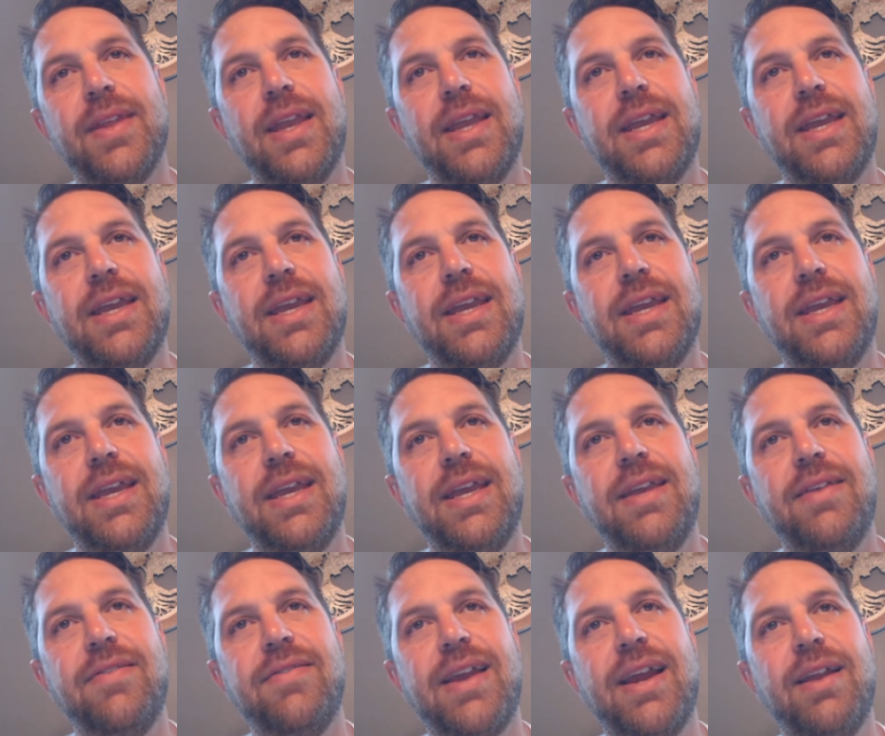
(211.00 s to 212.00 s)
Well,
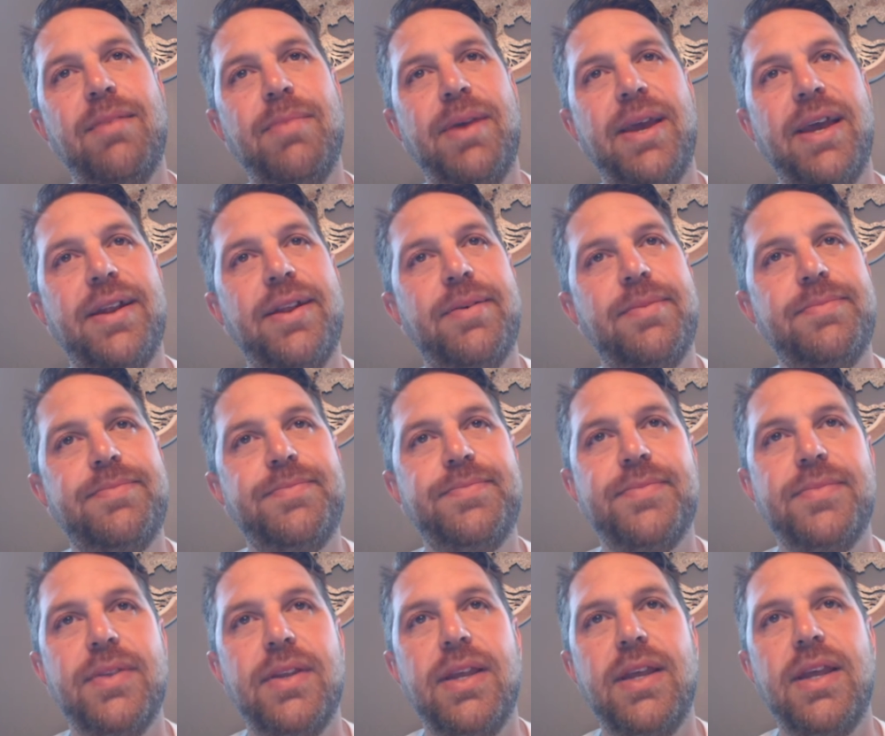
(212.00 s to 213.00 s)
he is kind of bad.
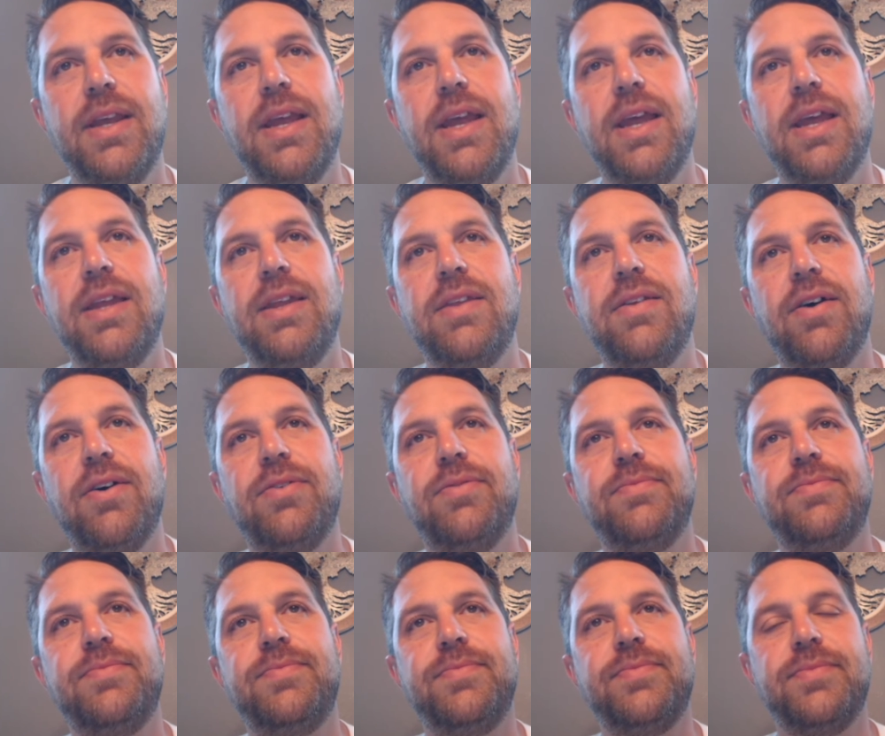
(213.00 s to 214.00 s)
So,
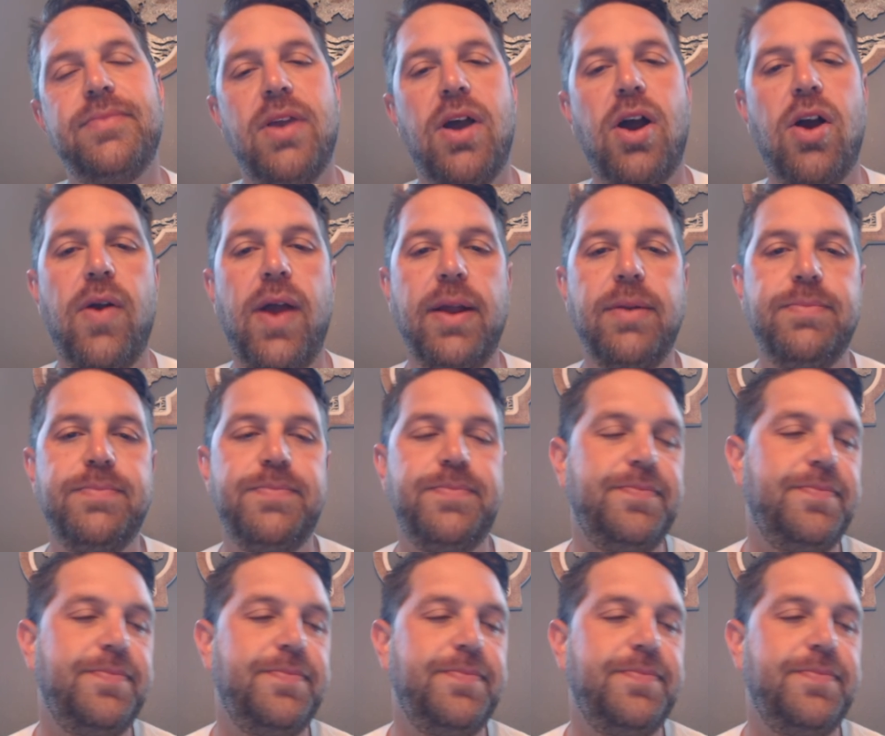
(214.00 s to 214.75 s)
all right.